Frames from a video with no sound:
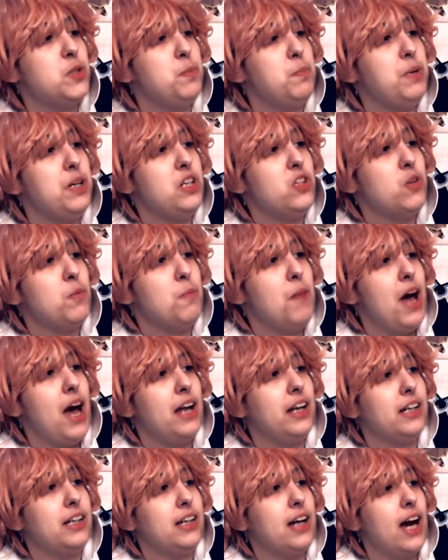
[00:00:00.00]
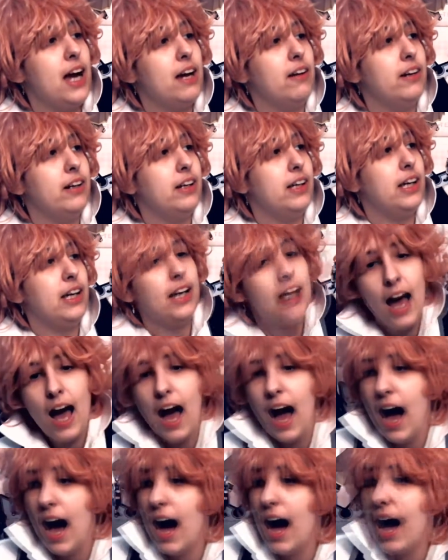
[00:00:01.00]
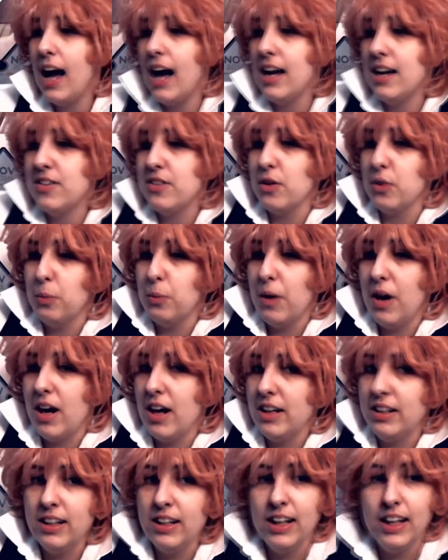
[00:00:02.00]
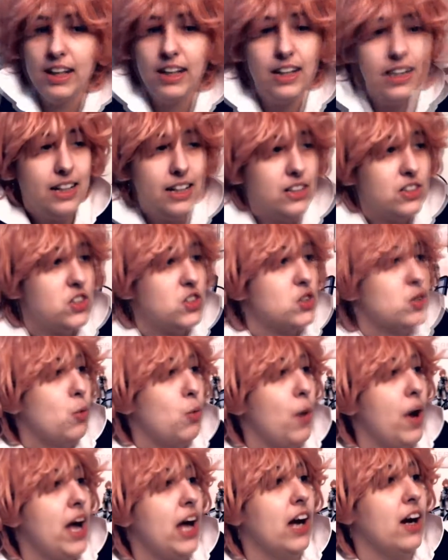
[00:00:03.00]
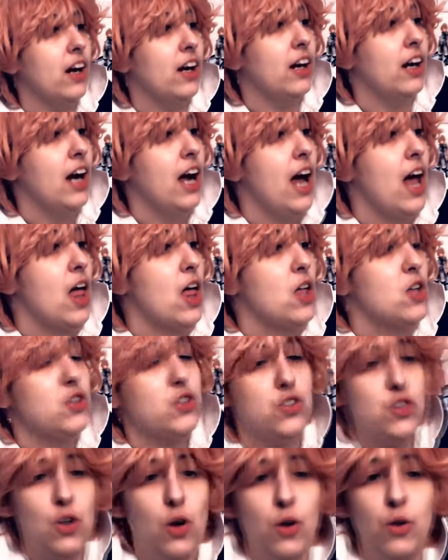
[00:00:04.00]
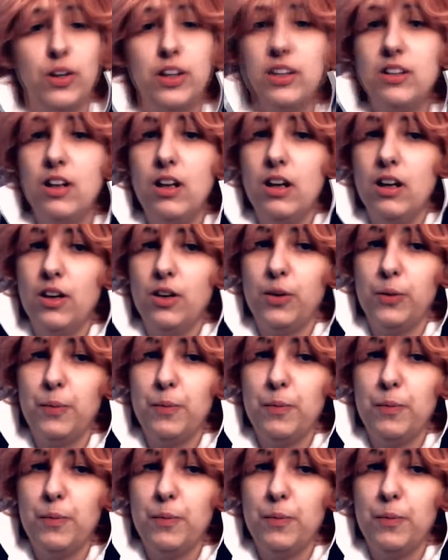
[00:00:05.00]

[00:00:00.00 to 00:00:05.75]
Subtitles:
be dramatic irony. Either one, it's square, so you know.